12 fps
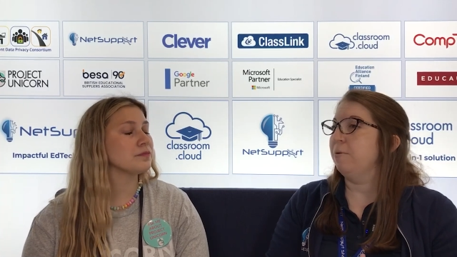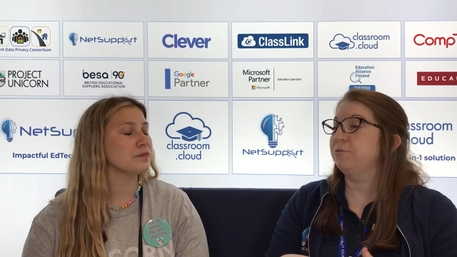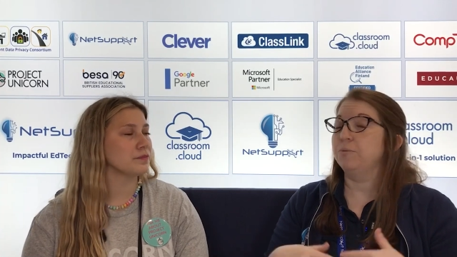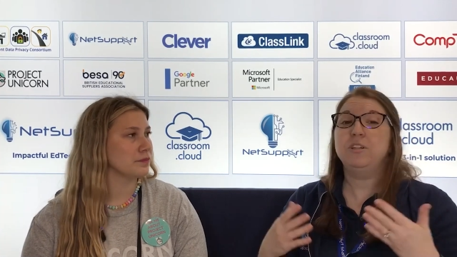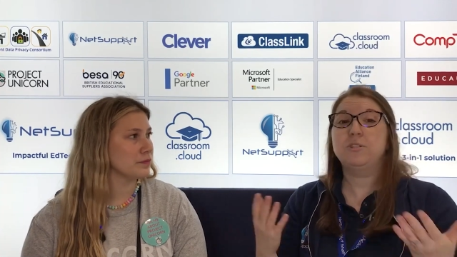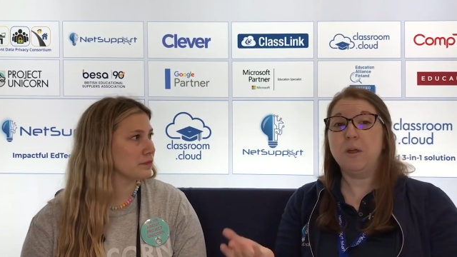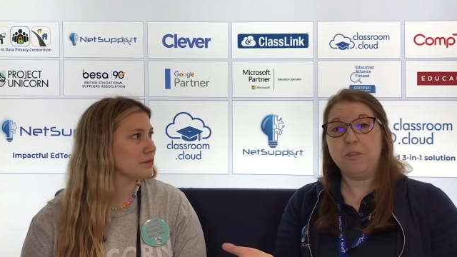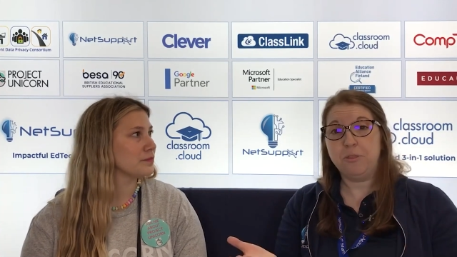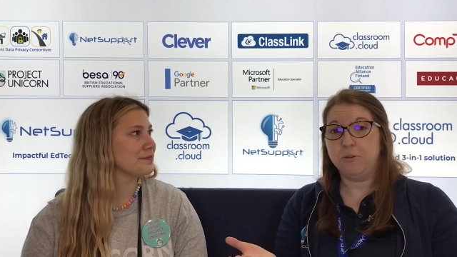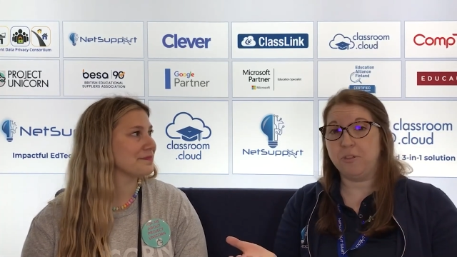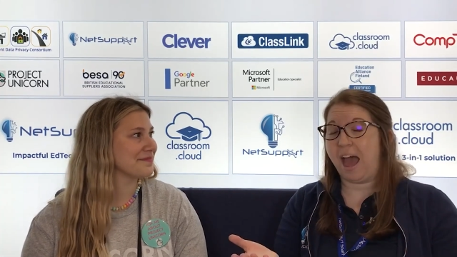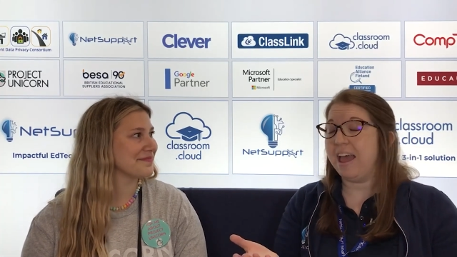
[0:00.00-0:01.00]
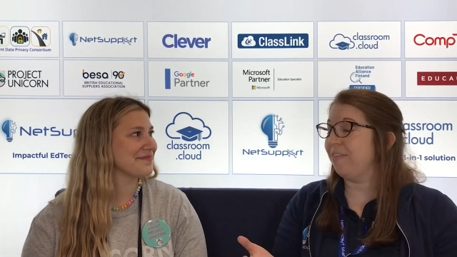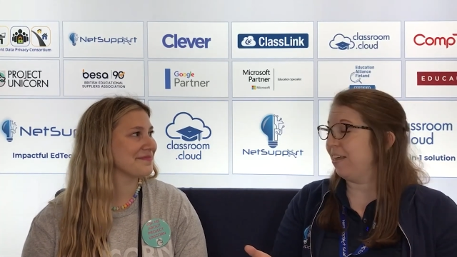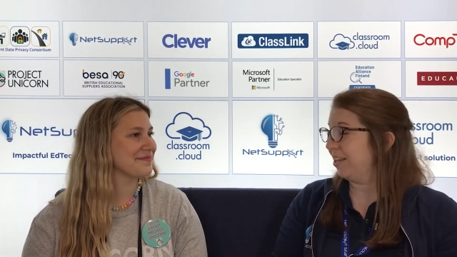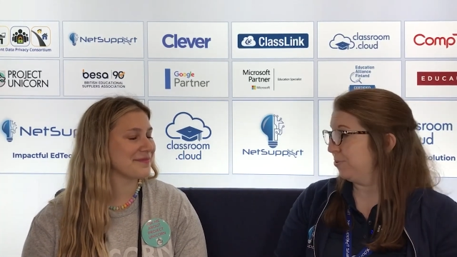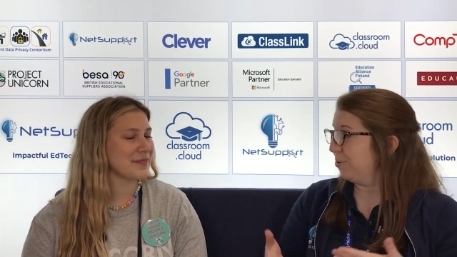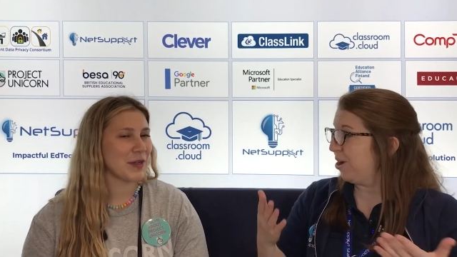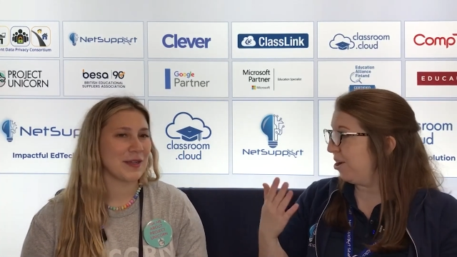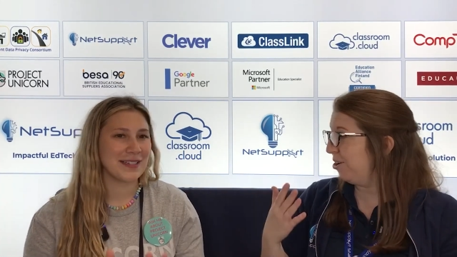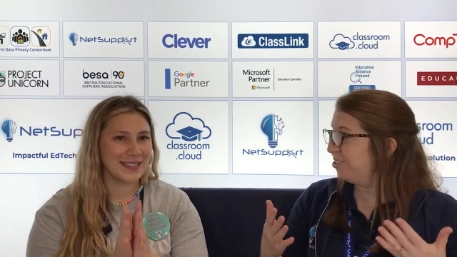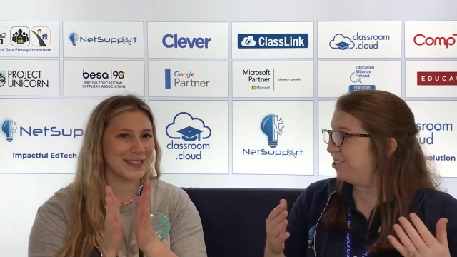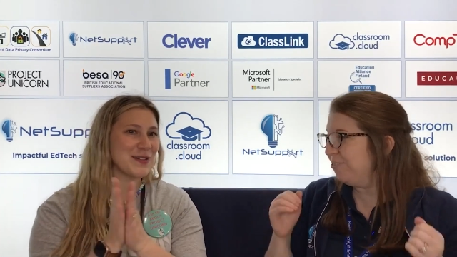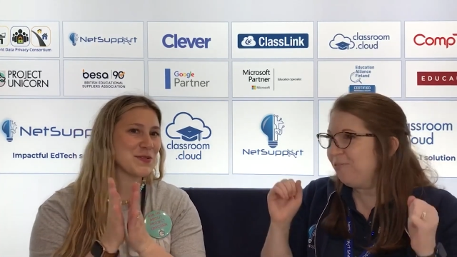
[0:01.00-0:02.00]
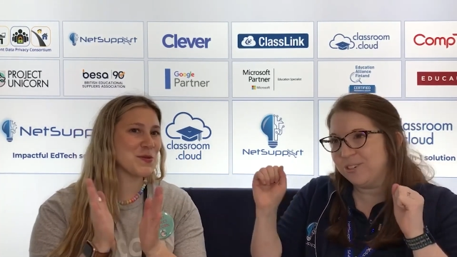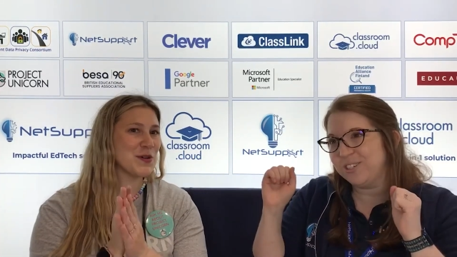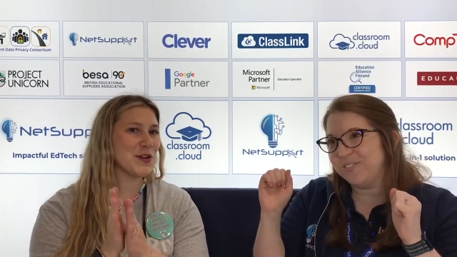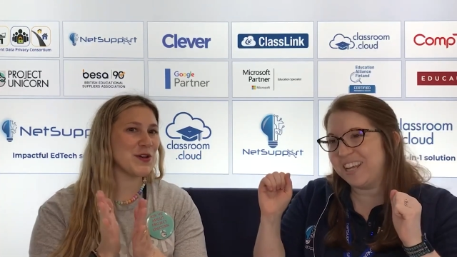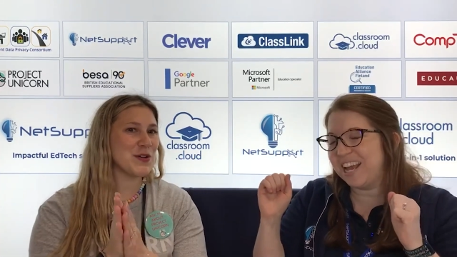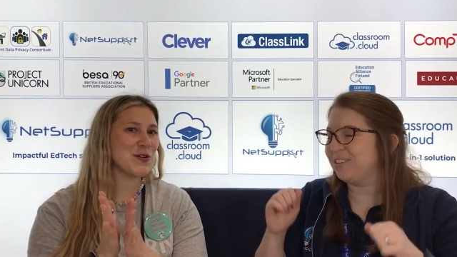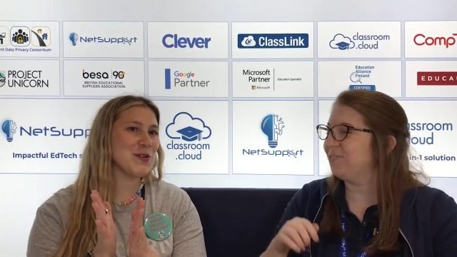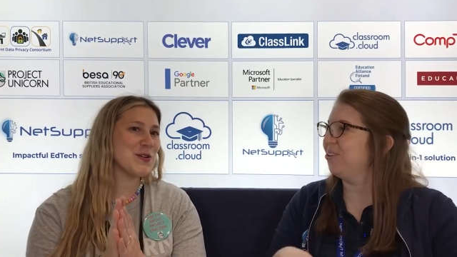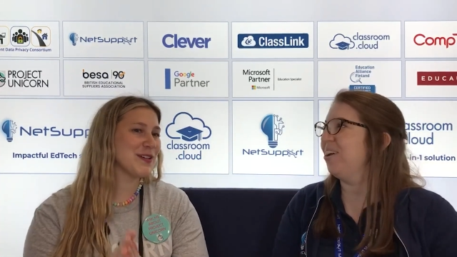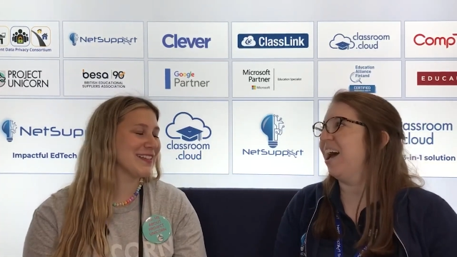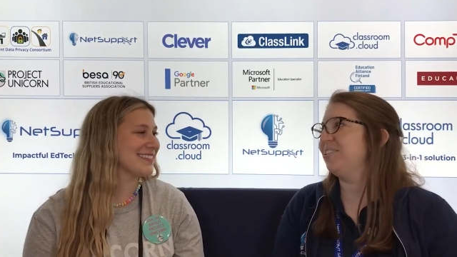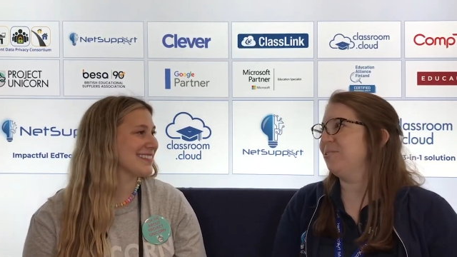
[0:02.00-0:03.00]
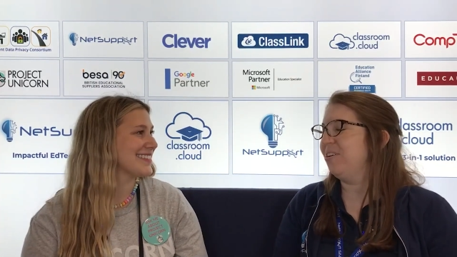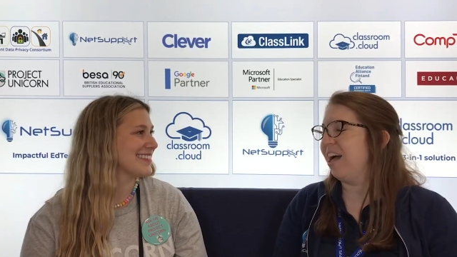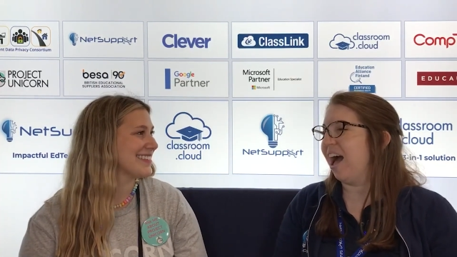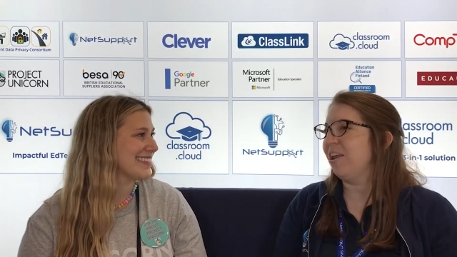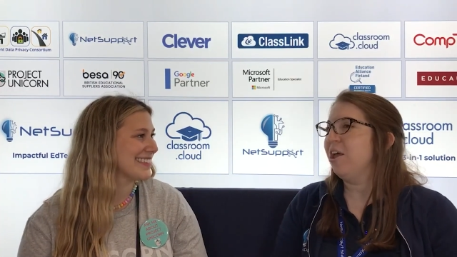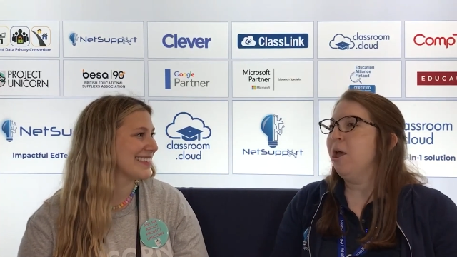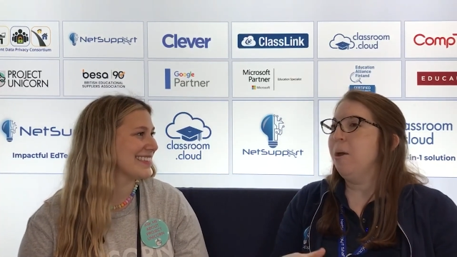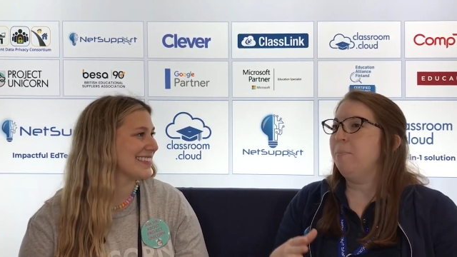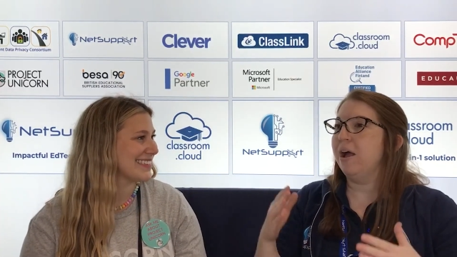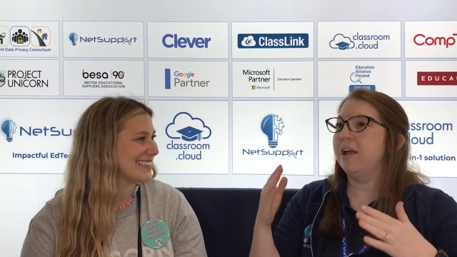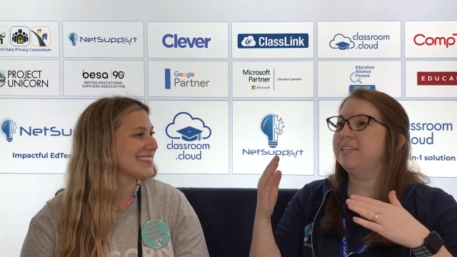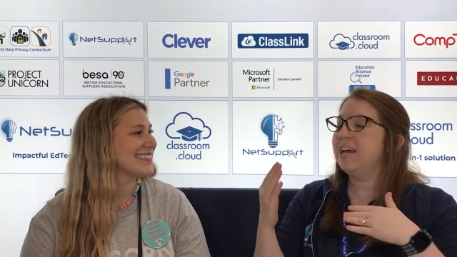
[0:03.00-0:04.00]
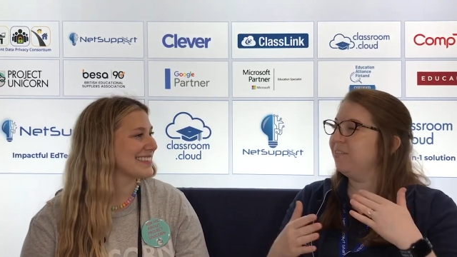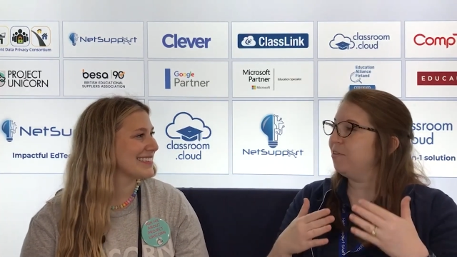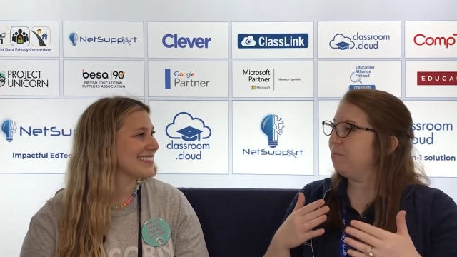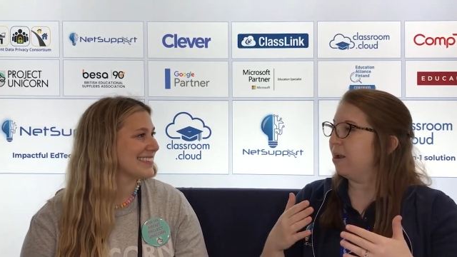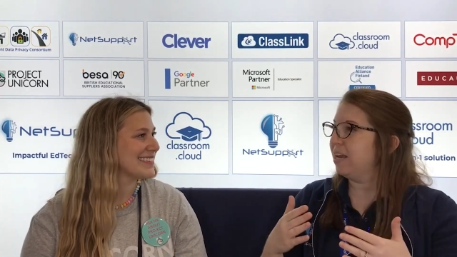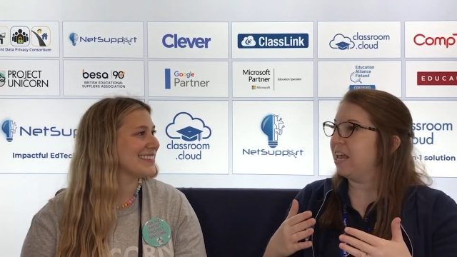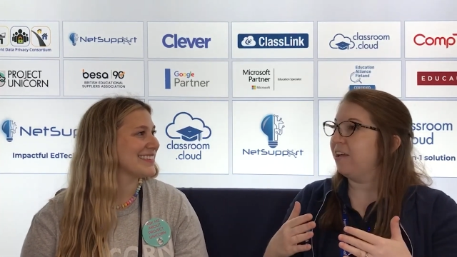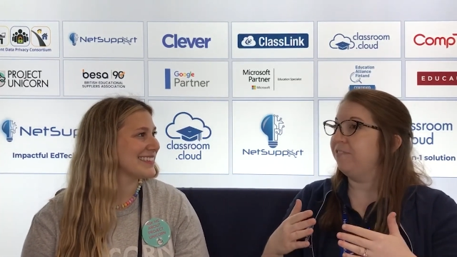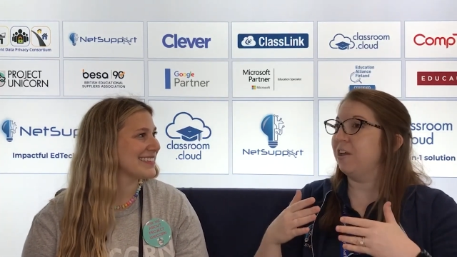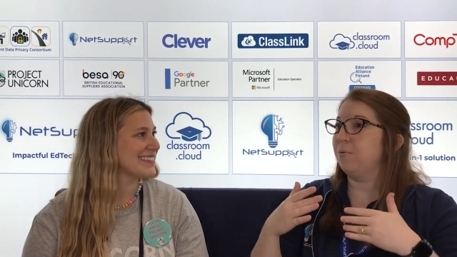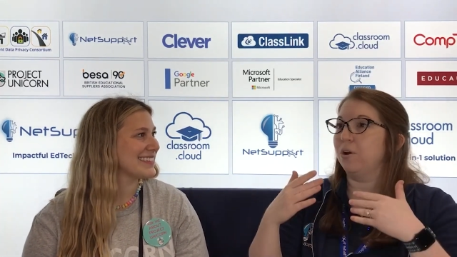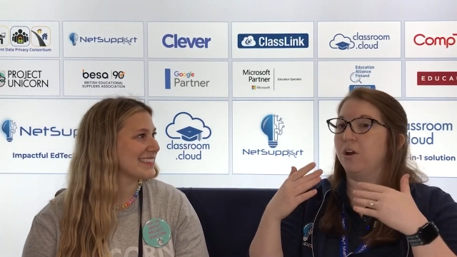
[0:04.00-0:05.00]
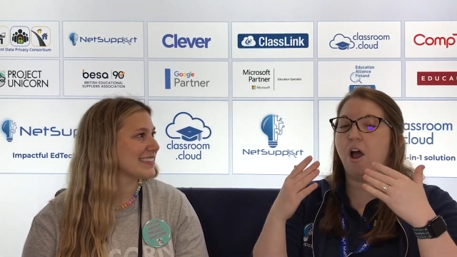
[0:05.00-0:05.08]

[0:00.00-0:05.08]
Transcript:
Speaker 1: So we just went through that, and that's where we got our Tier 4 certification for Classroom Cloud. But tell everybody, if they were